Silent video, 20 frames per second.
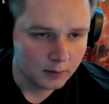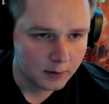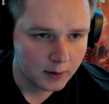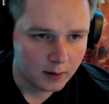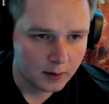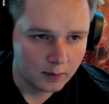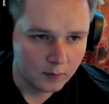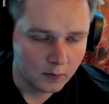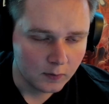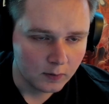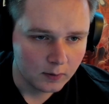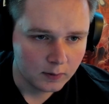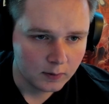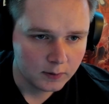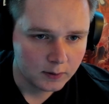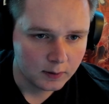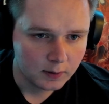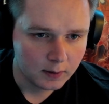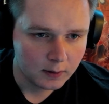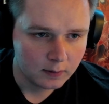quirk
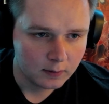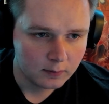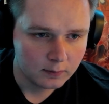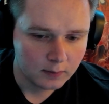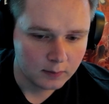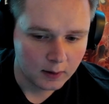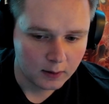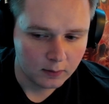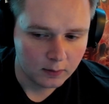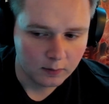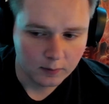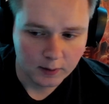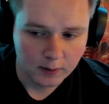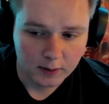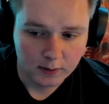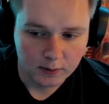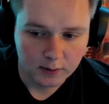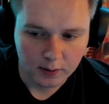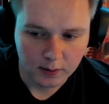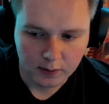anymore, so I don't. I don't know what
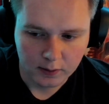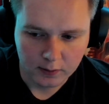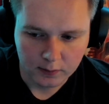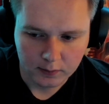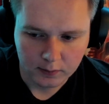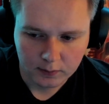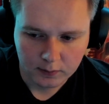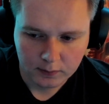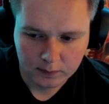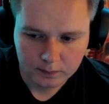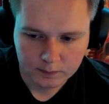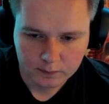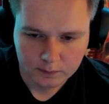he's gonna do.